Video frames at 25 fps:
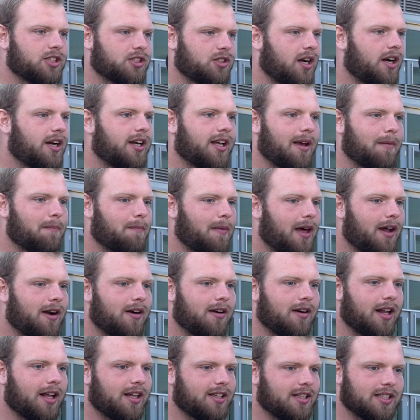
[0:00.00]
trying to get
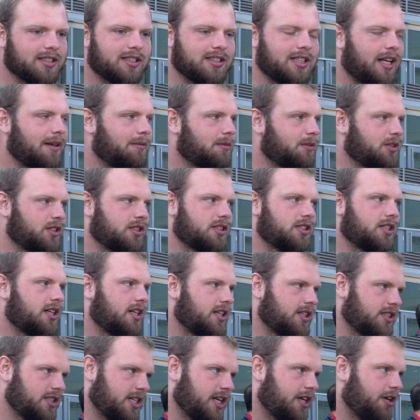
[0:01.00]
better, like this team is just
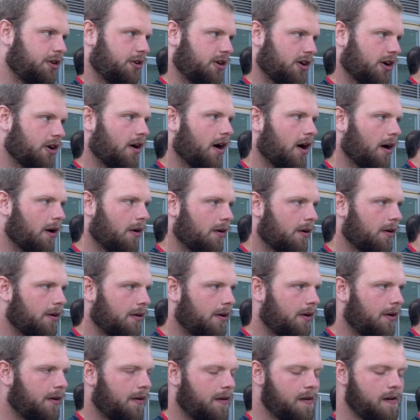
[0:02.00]
going to continue to grow
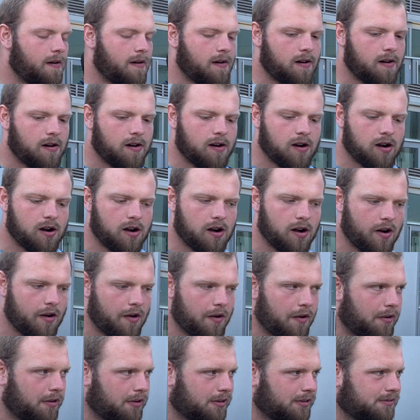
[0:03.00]
offensively,
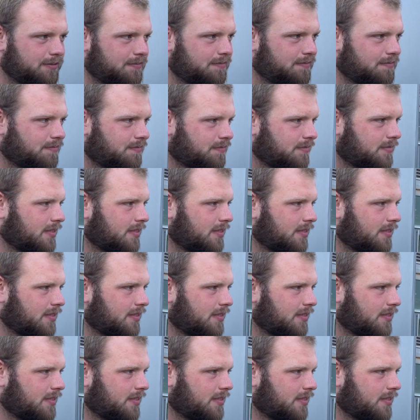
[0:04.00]
um,